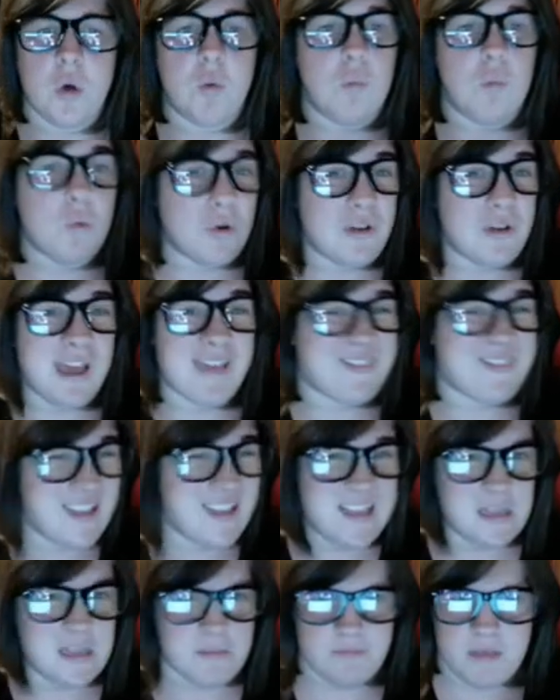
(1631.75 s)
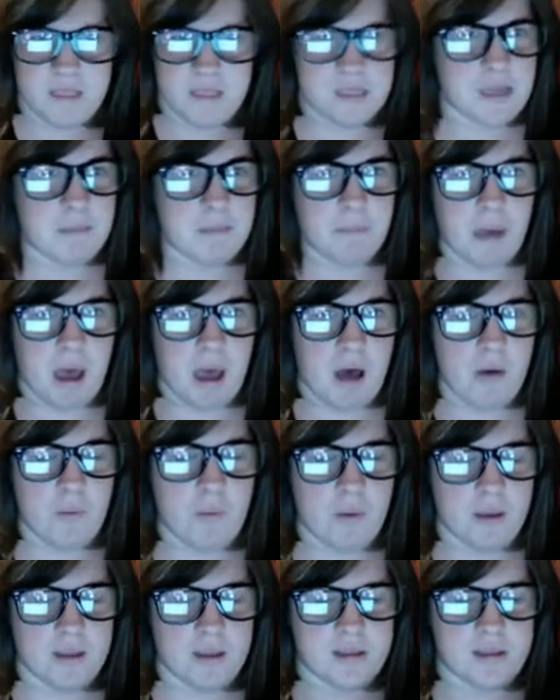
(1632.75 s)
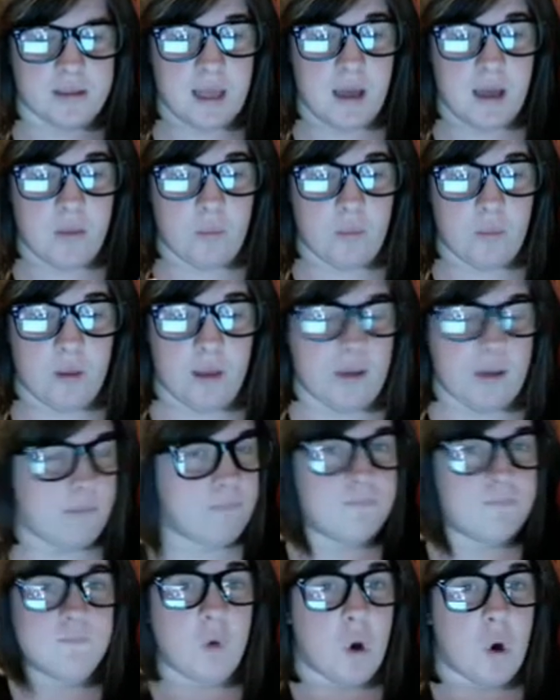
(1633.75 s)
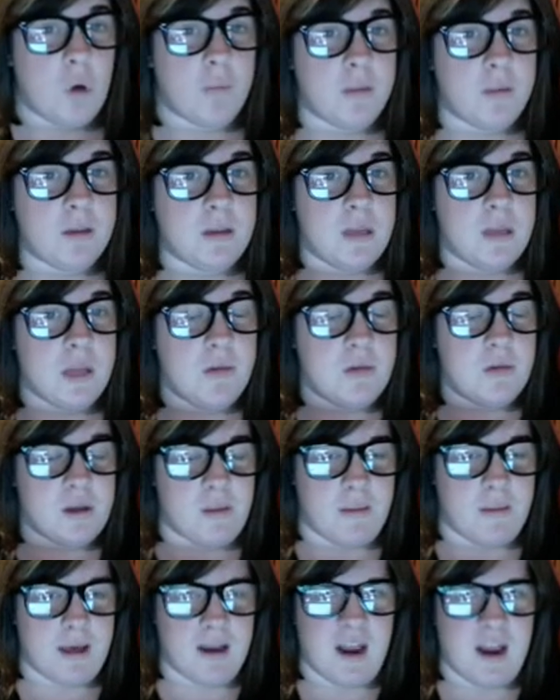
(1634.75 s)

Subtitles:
will get these mystic powers that we've all been hearing about.